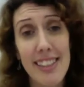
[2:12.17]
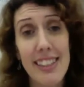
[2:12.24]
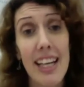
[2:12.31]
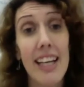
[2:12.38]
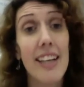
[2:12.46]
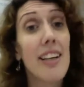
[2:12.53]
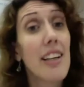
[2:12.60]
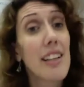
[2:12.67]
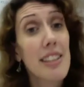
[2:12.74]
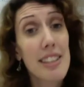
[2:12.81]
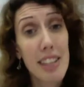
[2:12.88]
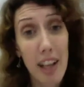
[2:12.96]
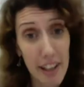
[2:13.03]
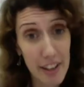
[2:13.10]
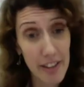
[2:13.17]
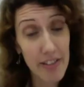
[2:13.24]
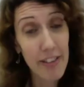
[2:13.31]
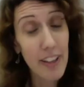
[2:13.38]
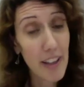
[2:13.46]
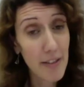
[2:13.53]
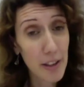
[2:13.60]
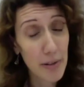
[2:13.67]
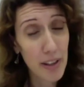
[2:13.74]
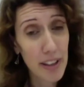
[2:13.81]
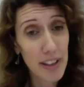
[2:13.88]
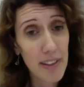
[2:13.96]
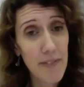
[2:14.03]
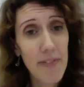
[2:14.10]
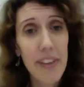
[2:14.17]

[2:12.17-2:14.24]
say san for everyone.